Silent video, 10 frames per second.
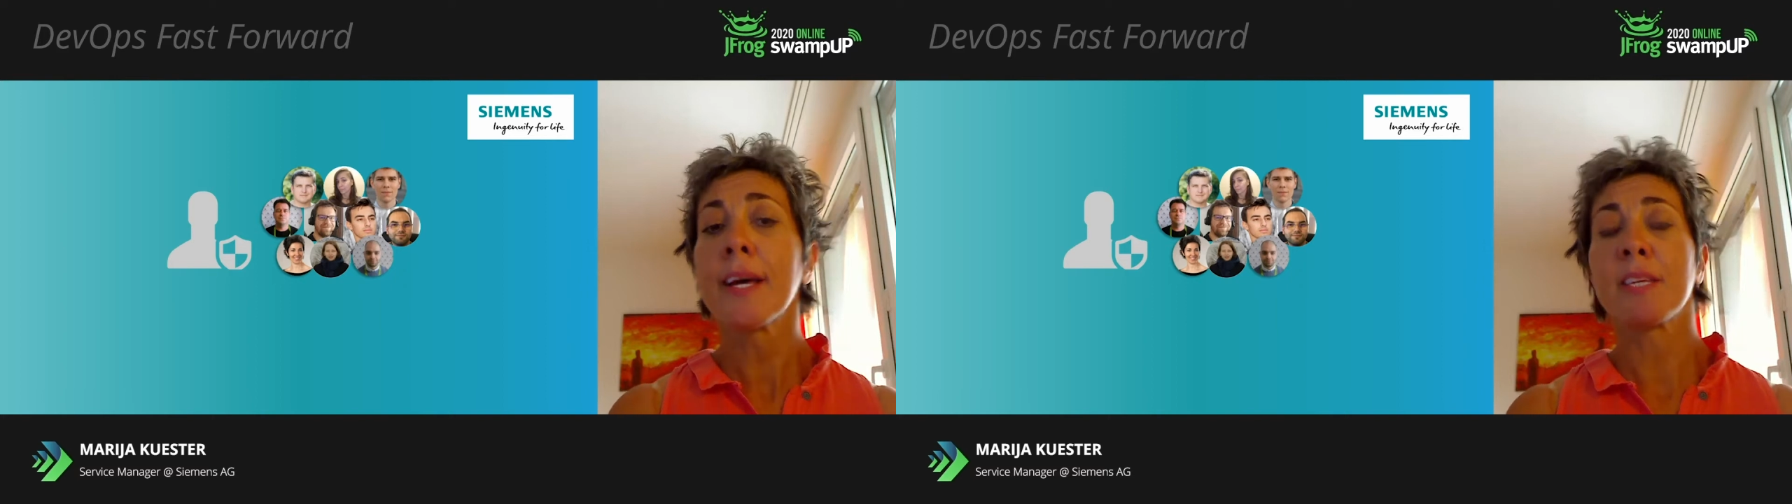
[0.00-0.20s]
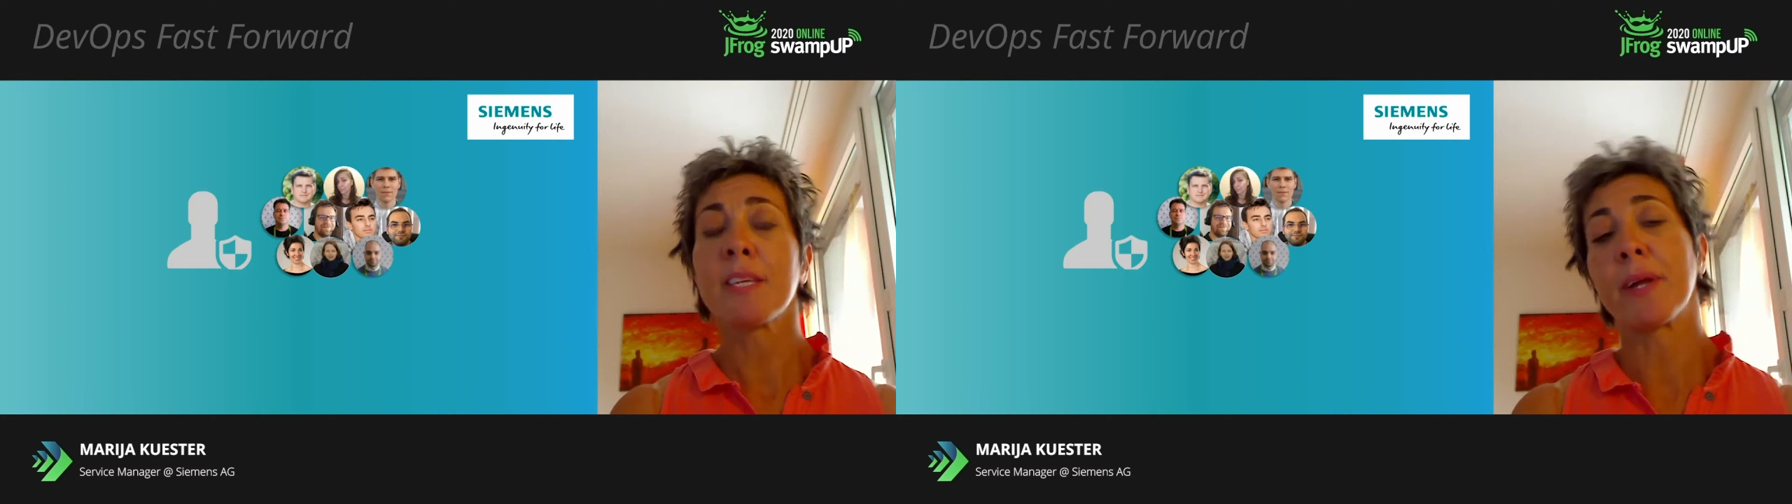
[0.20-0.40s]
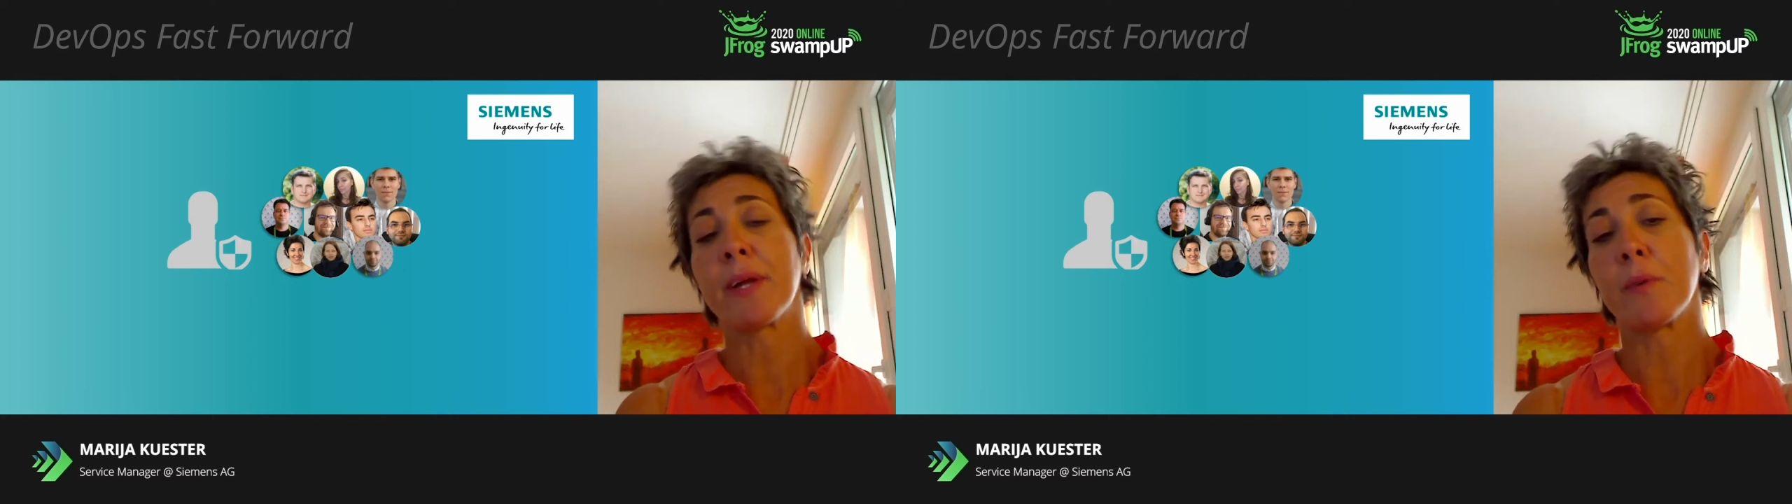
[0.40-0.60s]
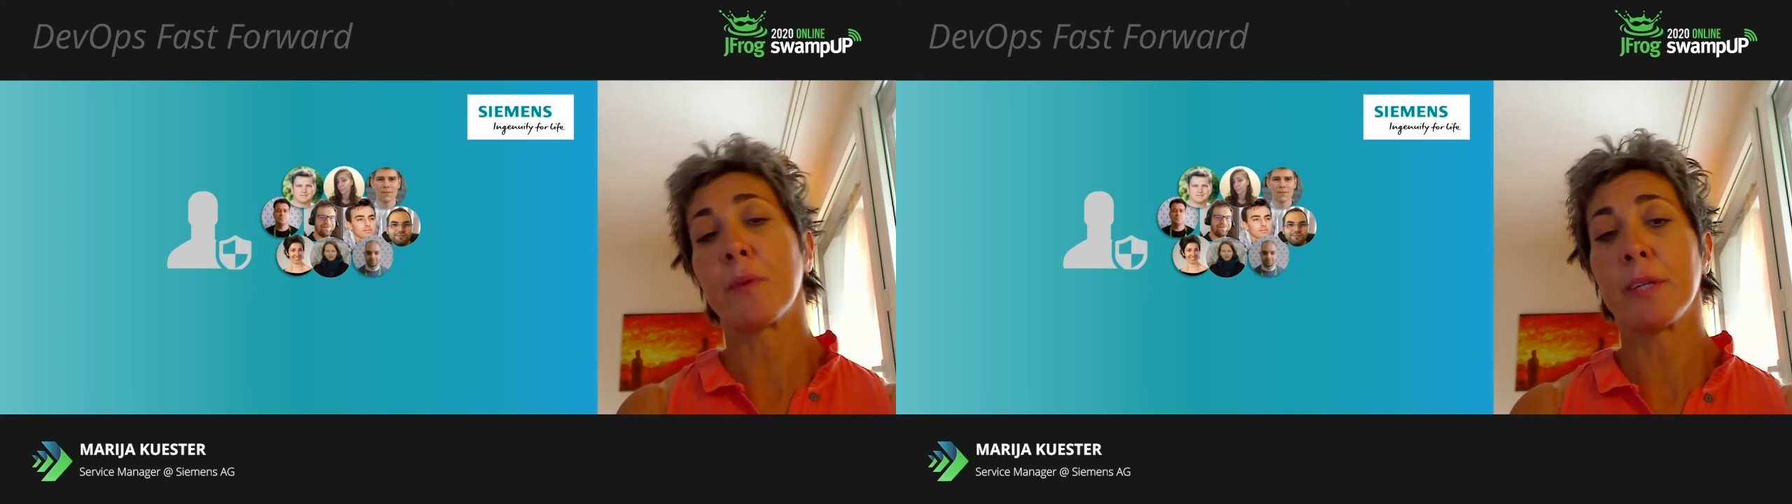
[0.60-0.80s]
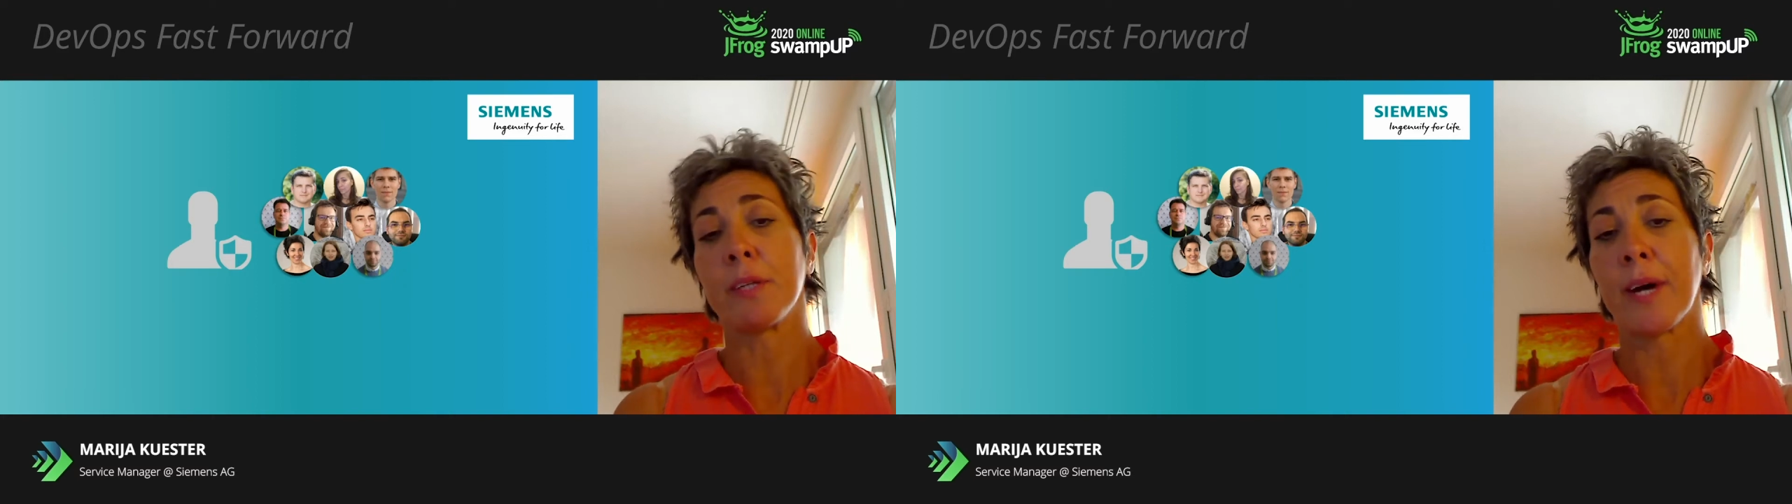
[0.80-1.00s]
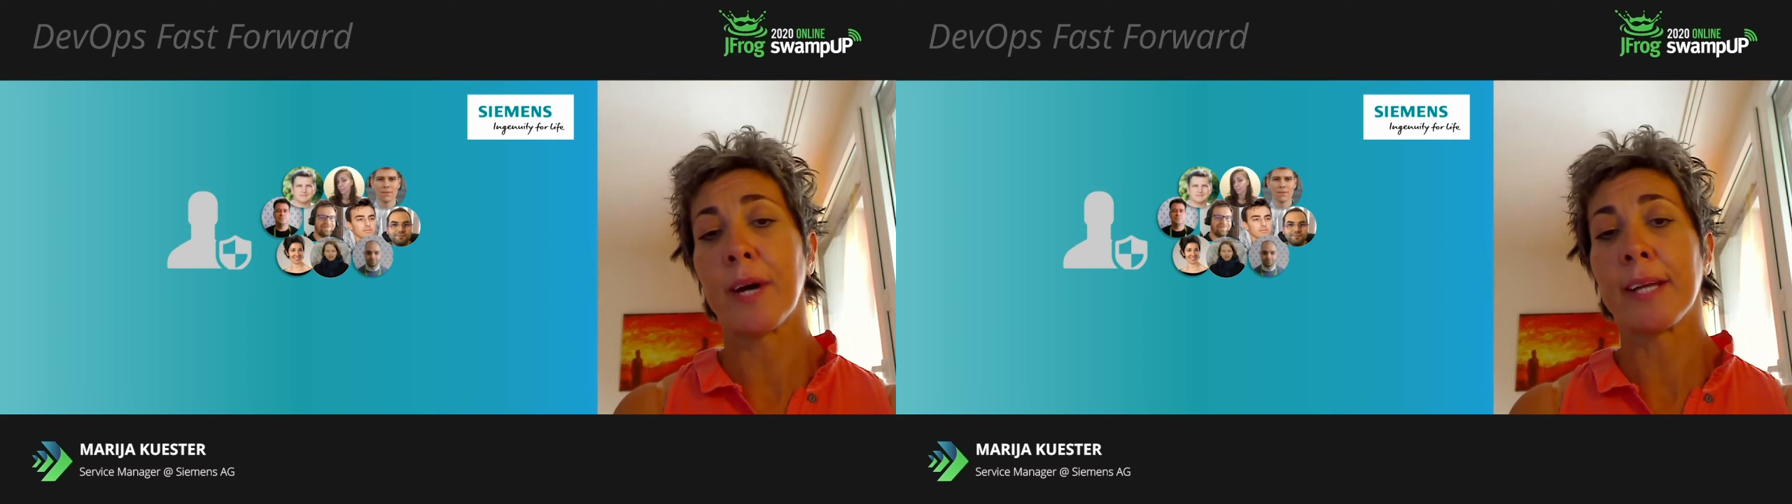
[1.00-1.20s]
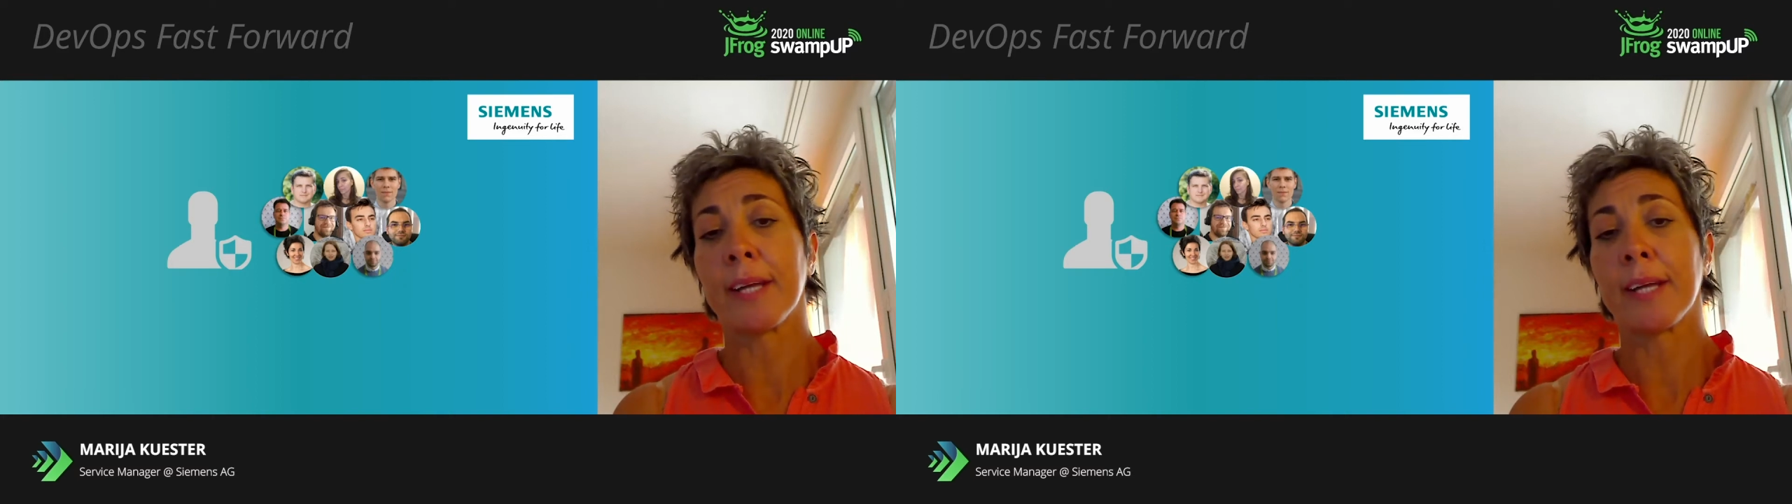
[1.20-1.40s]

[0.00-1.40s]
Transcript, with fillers: spread worldwide,